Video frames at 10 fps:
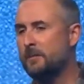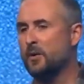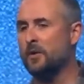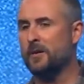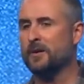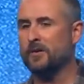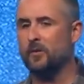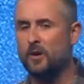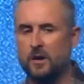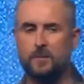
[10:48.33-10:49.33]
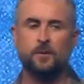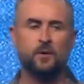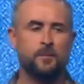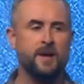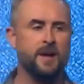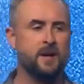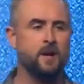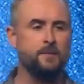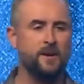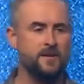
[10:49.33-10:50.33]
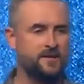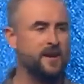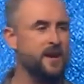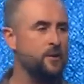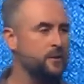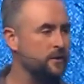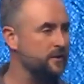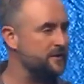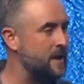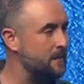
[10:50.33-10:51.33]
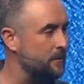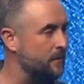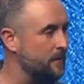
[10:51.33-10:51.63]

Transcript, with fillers: put them under the water, pull them back up, and say, now you're a disciple.